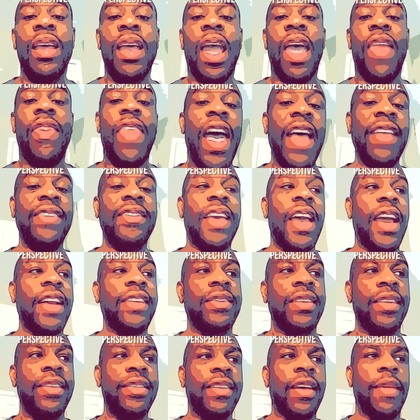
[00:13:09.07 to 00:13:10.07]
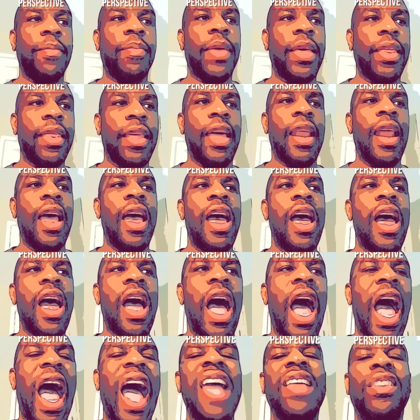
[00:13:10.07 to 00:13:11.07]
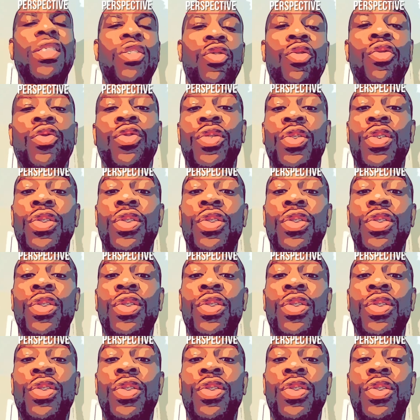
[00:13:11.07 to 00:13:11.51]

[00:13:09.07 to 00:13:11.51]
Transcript: And that's actually something that I learned